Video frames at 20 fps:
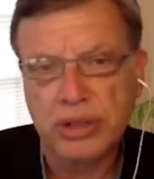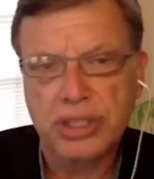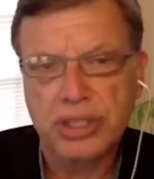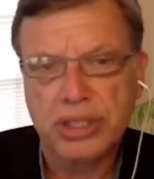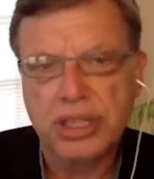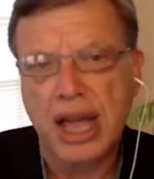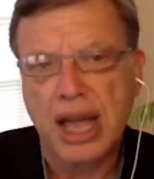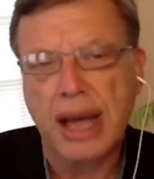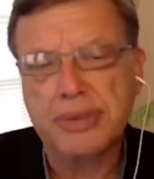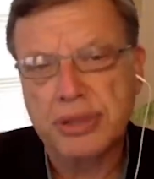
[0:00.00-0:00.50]
their
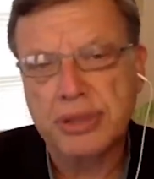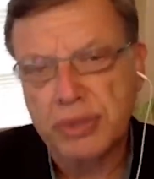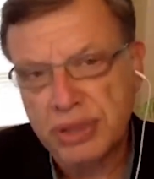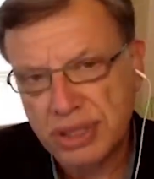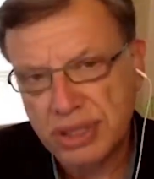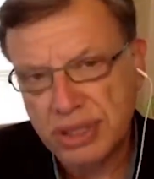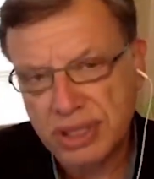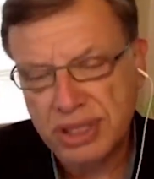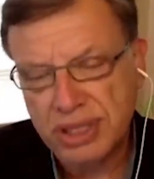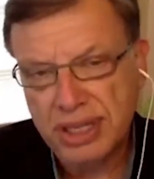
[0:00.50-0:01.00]
stops
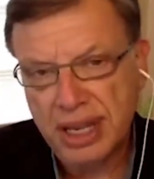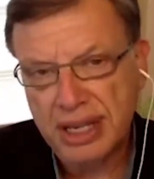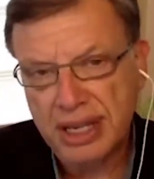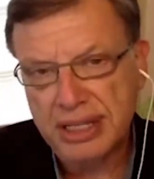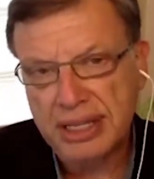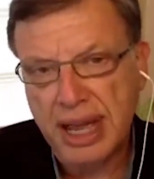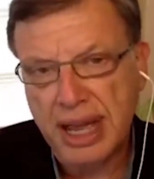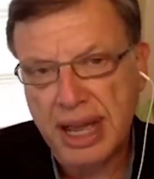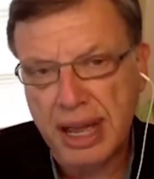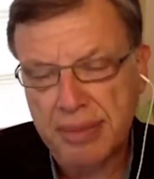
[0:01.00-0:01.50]
was in
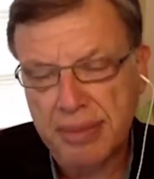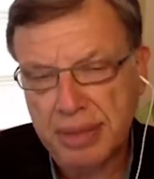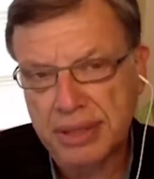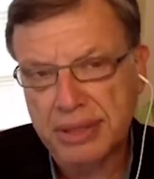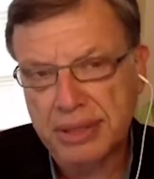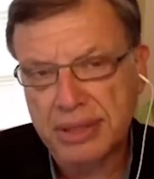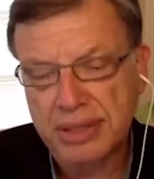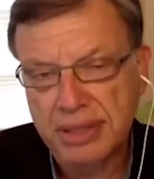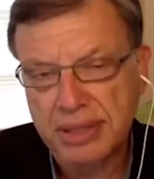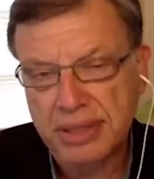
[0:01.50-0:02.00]
St.
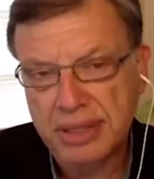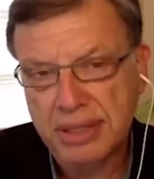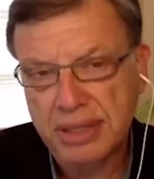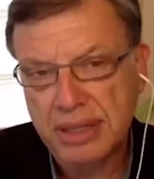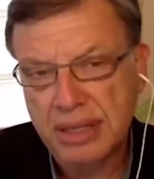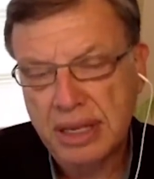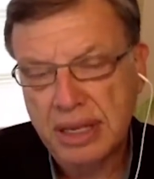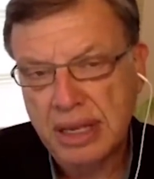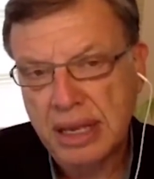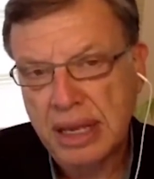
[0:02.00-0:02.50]
Thomas,
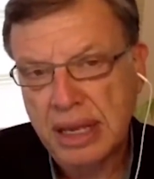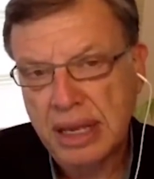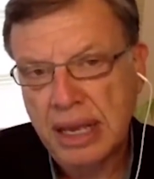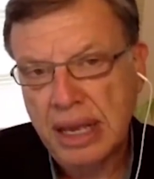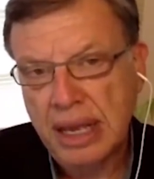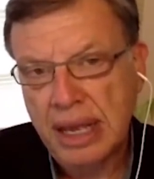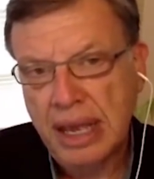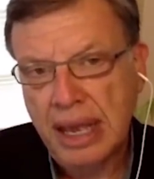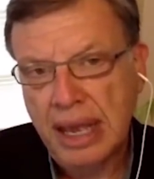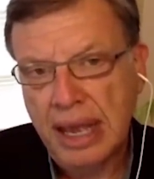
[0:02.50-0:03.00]

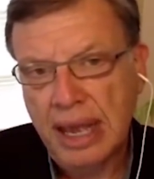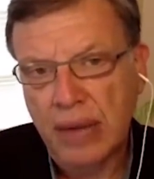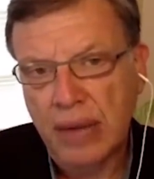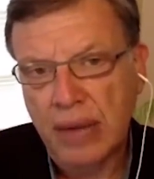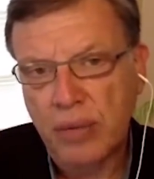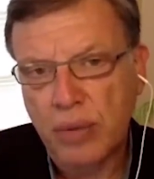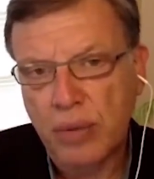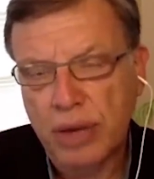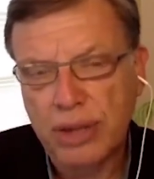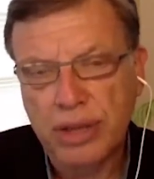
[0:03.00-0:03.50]

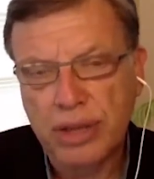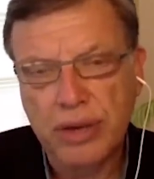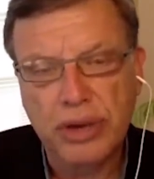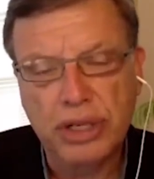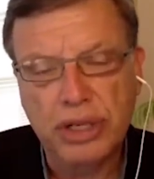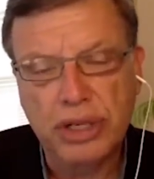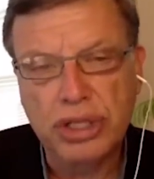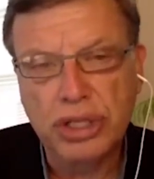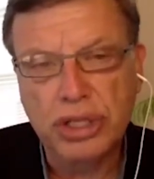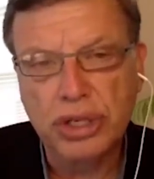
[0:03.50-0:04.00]
and one of their
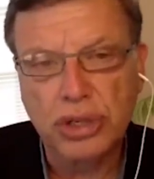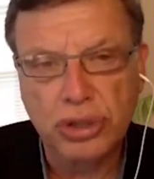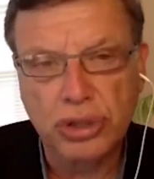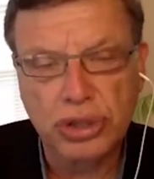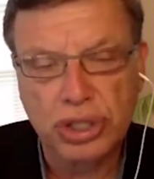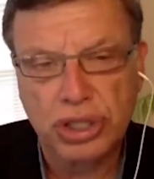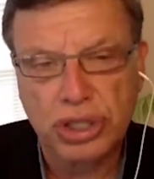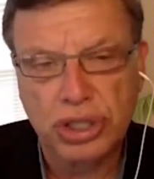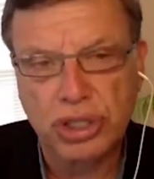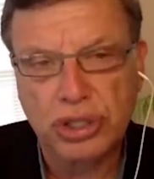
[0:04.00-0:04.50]

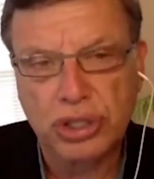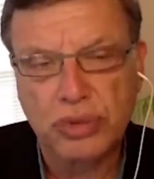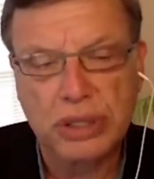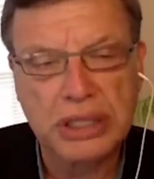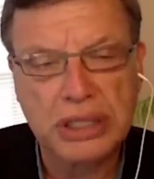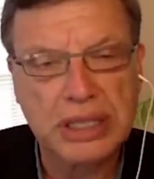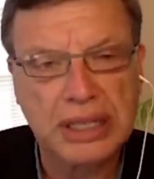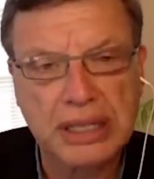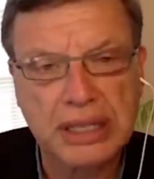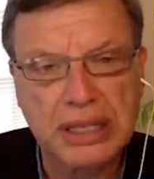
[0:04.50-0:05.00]
excursions
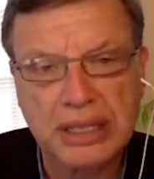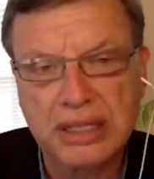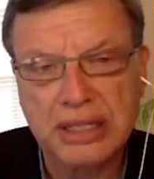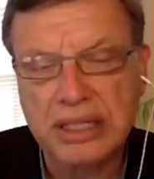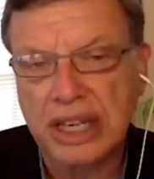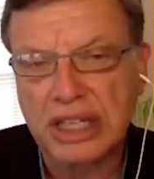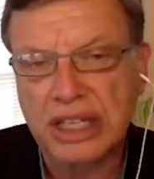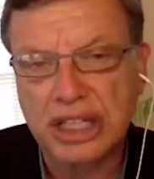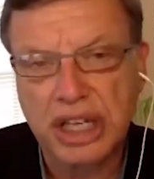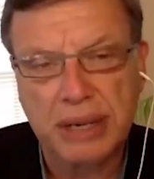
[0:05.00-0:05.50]
was to Little
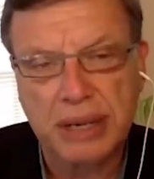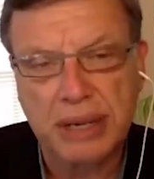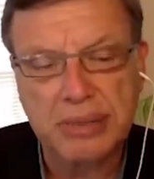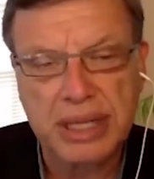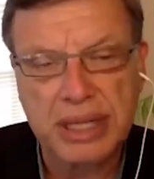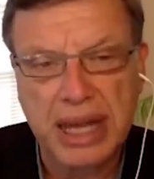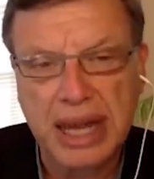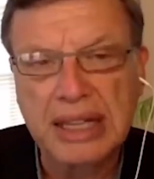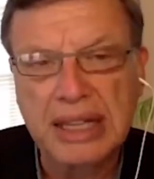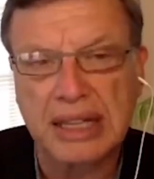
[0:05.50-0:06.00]
St.
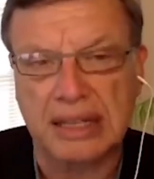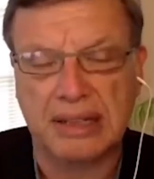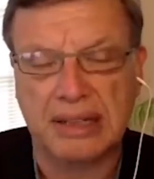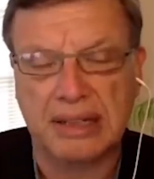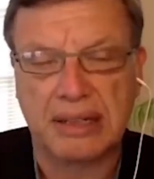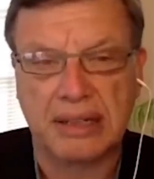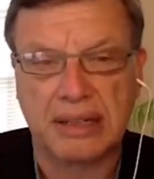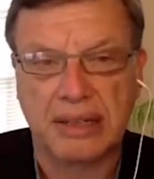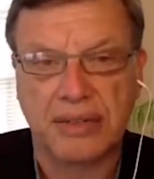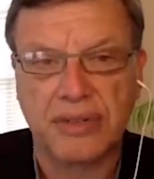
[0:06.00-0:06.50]
James
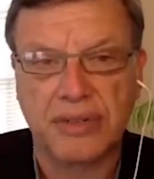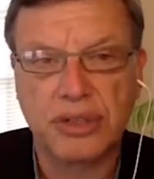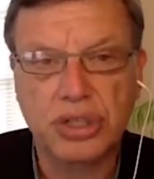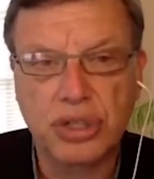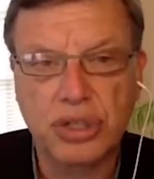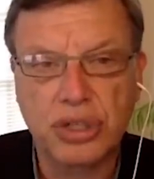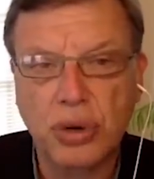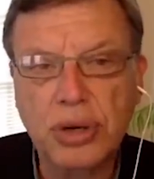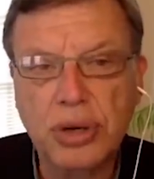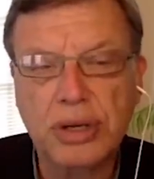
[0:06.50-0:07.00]
Island for
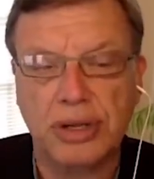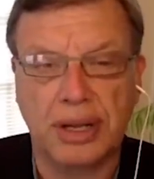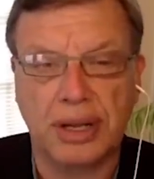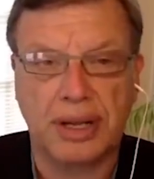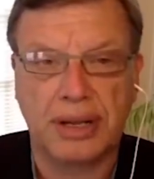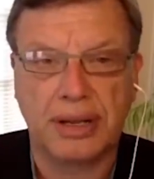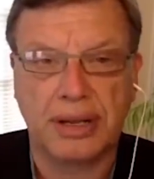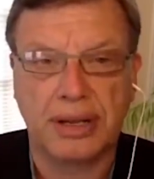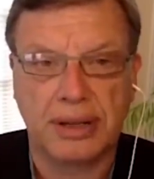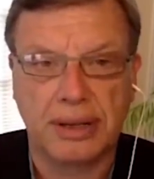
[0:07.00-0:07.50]
snorkeling.